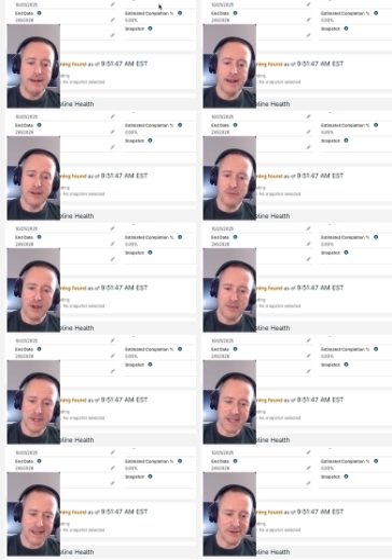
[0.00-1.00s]
Now, you might
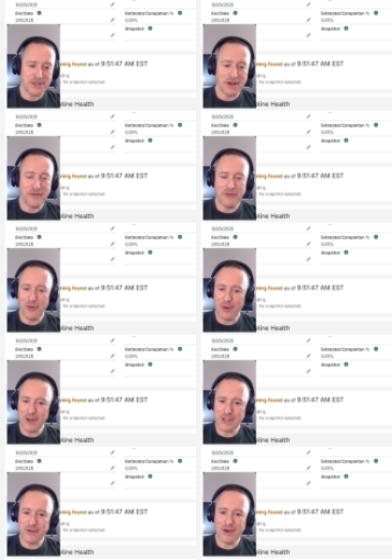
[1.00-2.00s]
be saying to yourself, if you're one
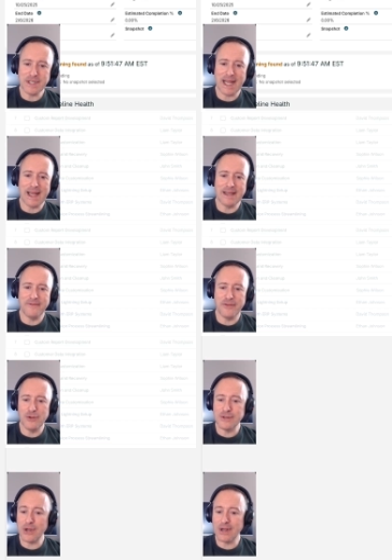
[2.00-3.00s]
of those folks that have
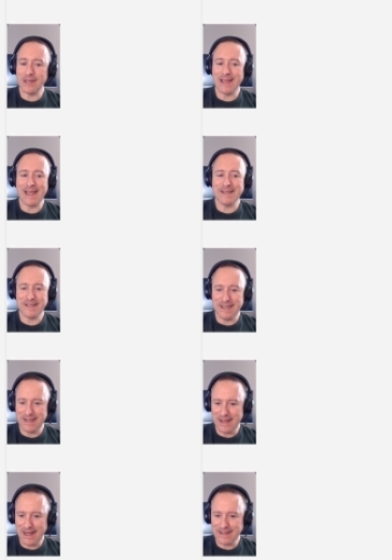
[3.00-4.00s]
used our
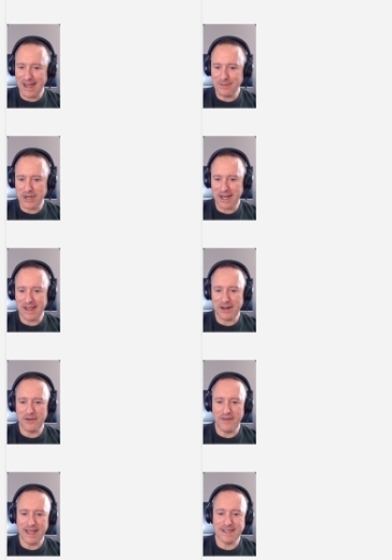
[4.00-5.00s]
legacy time tracking
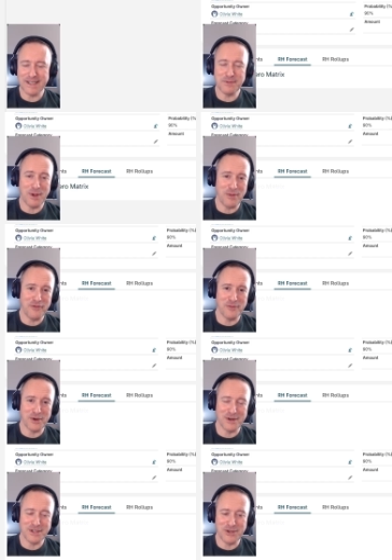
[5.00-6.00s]
interface, this might be
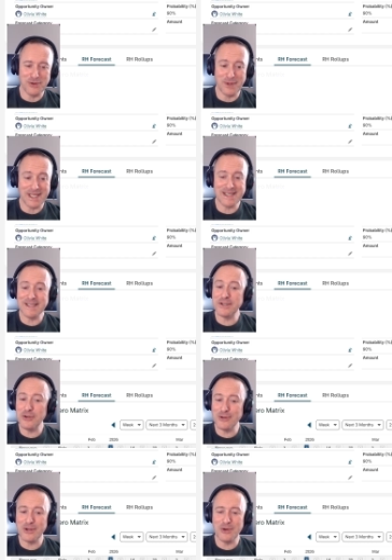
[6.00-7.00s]
familiar to you, but this is
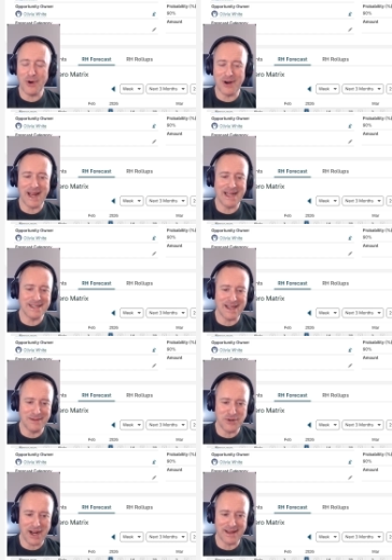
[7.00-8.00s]
new to our enhanced
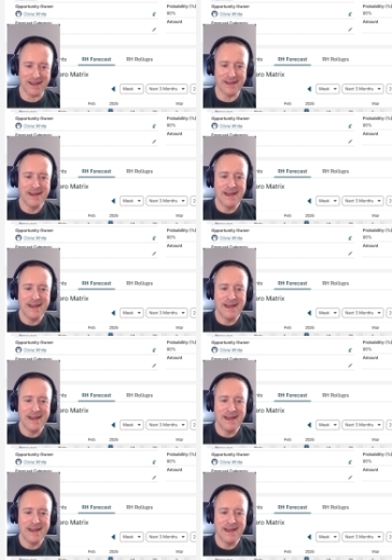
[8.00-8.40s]
time tracking.